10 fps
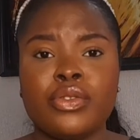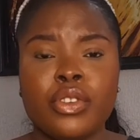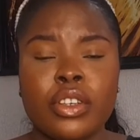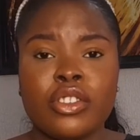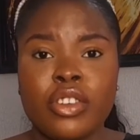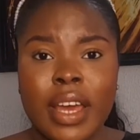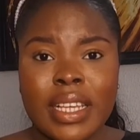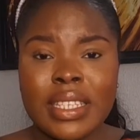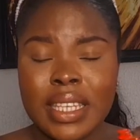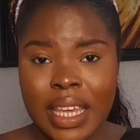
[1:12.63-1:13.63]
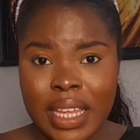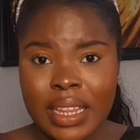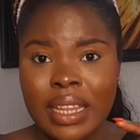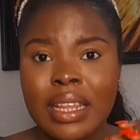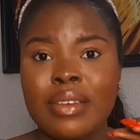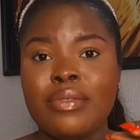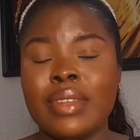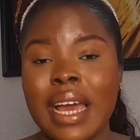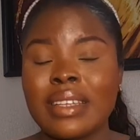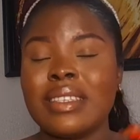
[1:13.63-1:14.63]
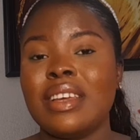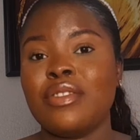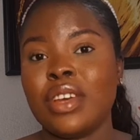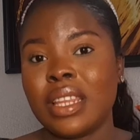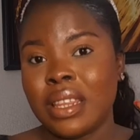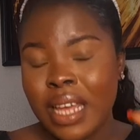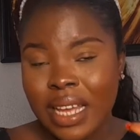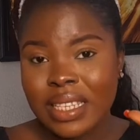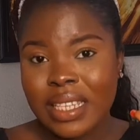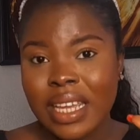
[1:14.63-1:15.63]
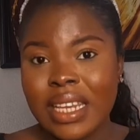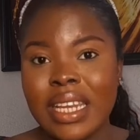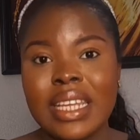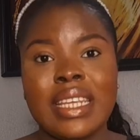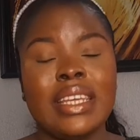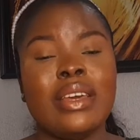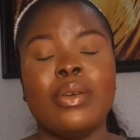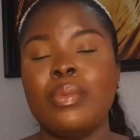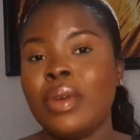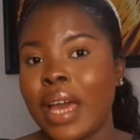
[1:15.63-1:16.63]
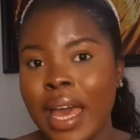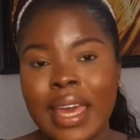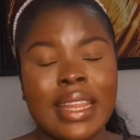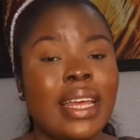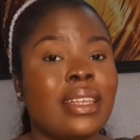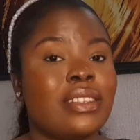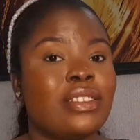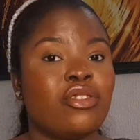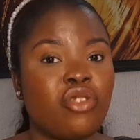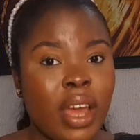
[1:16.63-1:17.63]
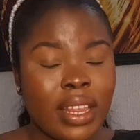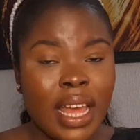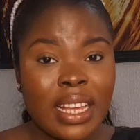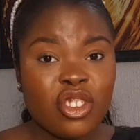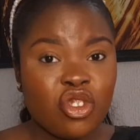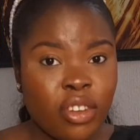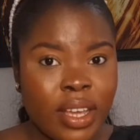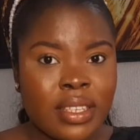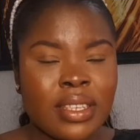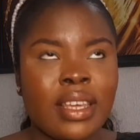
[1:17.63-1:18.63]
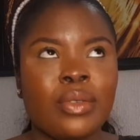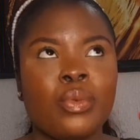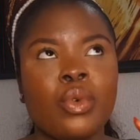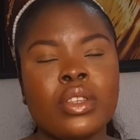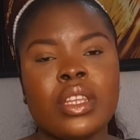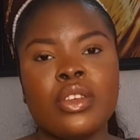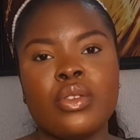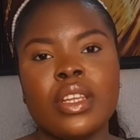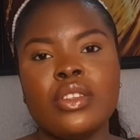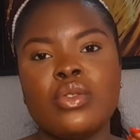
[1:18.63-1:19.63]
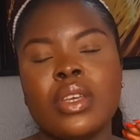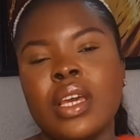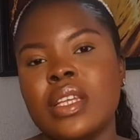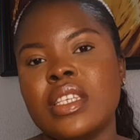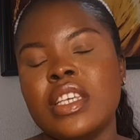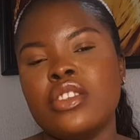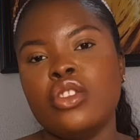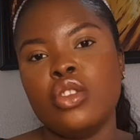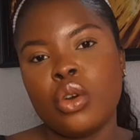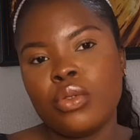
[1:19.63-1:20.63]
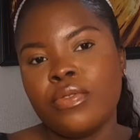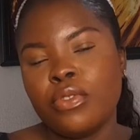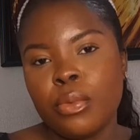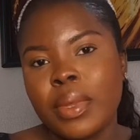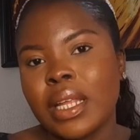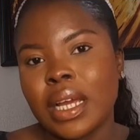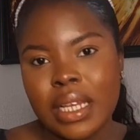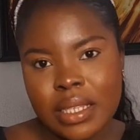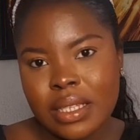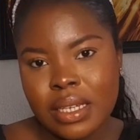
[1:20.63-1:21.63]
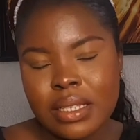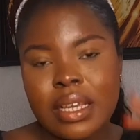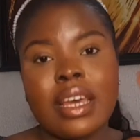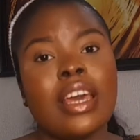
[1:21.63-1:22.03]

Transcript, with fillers: for dry skin, dark skin, for a dark skin lady or guy that is dry, that has dry skin, one thing you need to get is non-foaming cleansers.